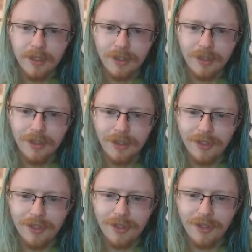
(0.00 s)
Do
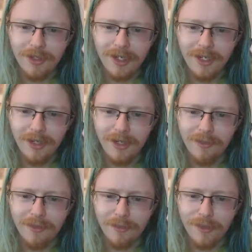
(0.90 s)
your credit card
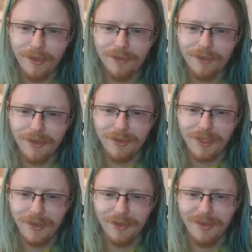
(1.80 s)
for proof. Don't
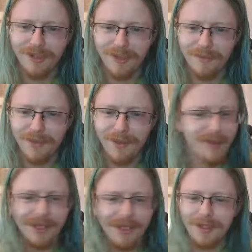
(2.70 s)
show the number though.
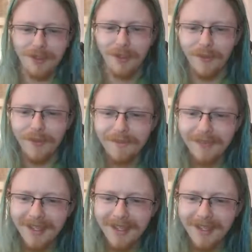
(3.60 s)
No.